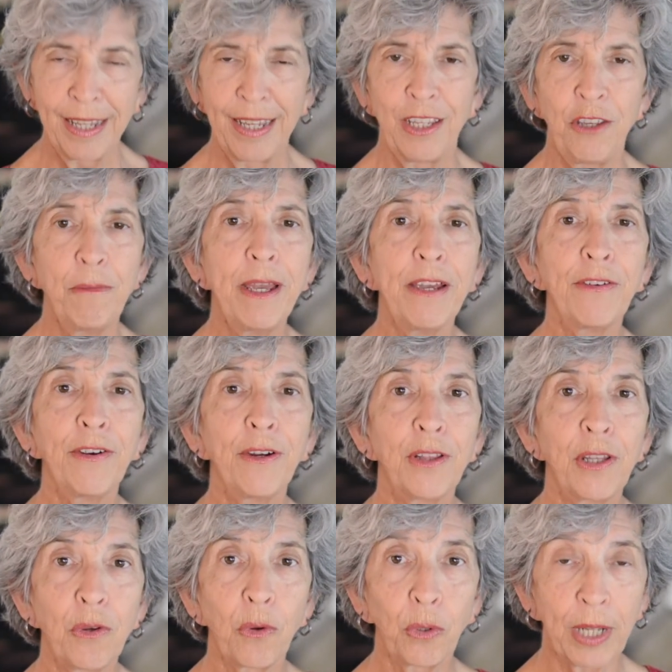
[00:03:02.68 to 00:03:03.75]
You may have
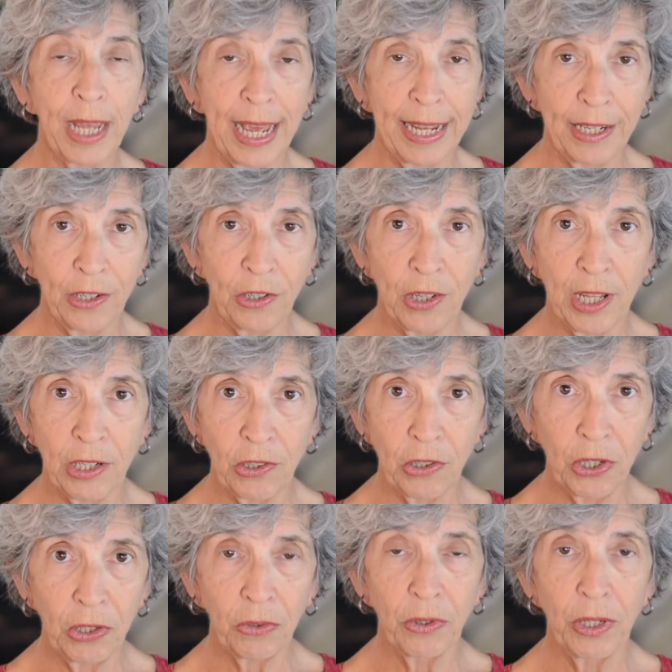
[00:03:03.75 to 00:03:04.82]
heard the old adage that
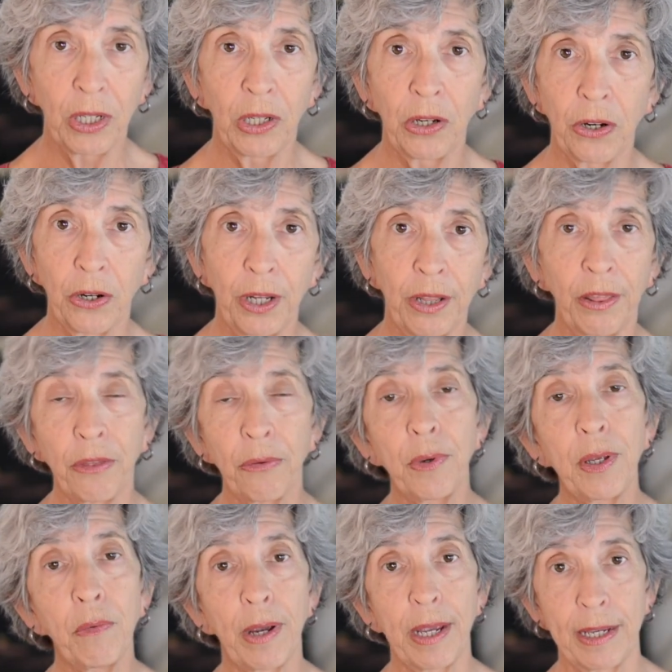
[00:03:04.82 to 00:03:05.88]
children learn in
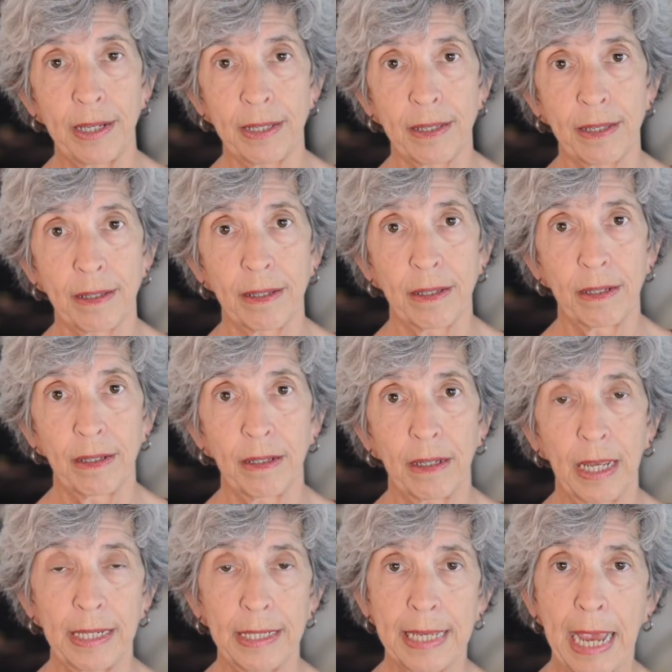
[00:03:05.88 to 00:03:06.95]
3 ways:
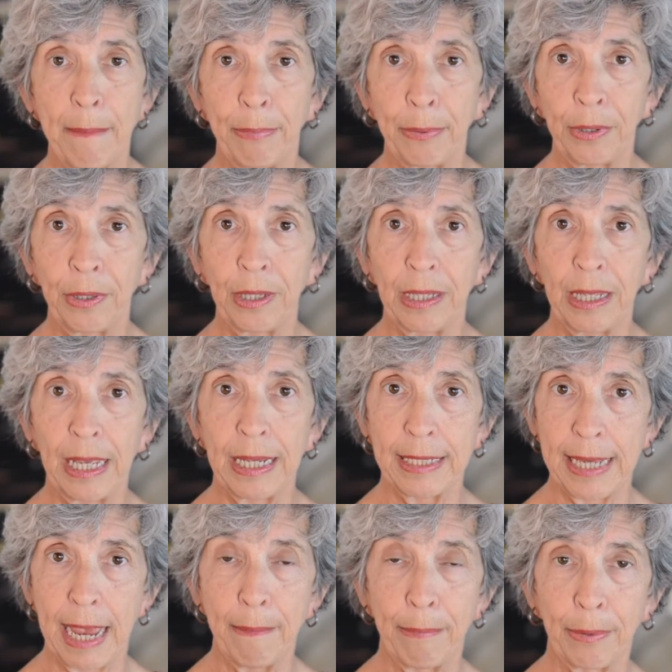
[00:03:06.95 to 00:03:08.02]
example,
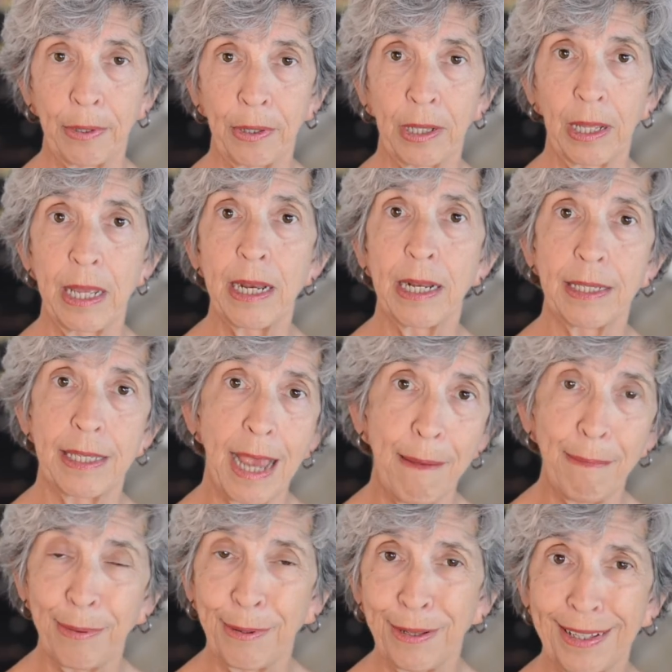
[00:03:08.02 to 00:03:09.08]
example, and
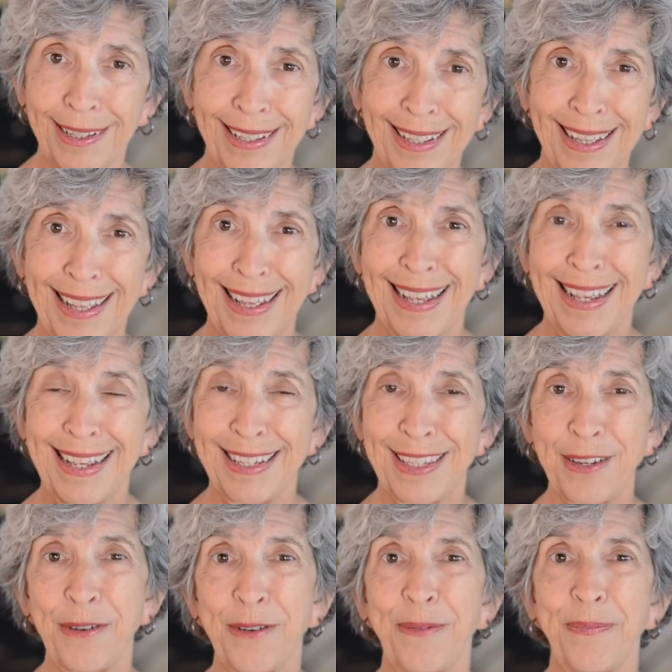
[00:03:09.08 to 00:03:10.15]
example.
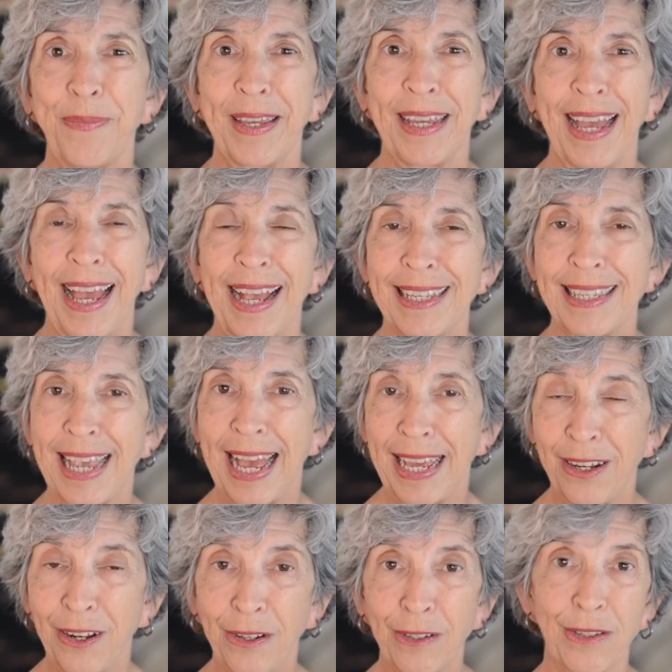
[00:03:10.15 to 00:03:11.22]
So as
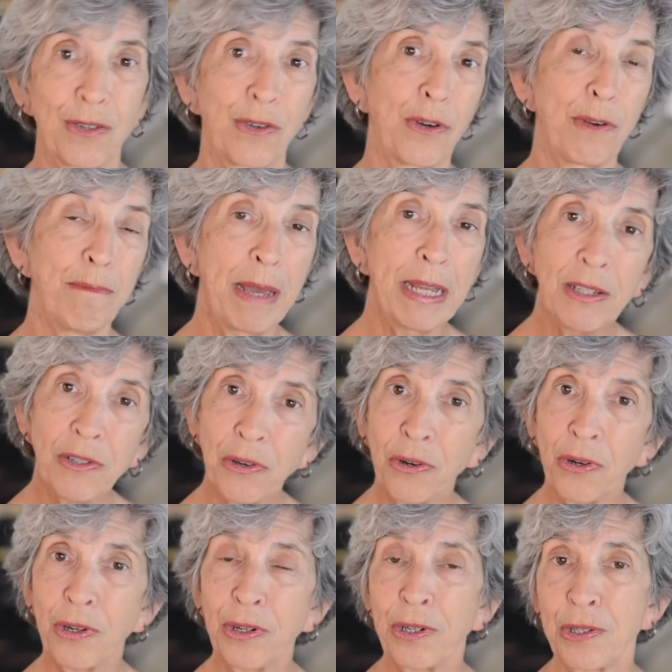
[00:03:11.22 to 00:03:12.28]
adults or
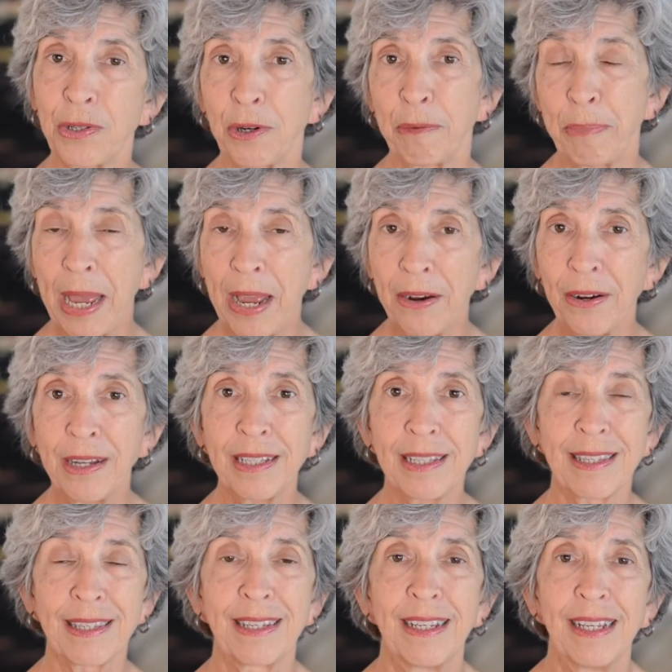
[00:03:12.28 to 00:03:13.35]
mentors or parents,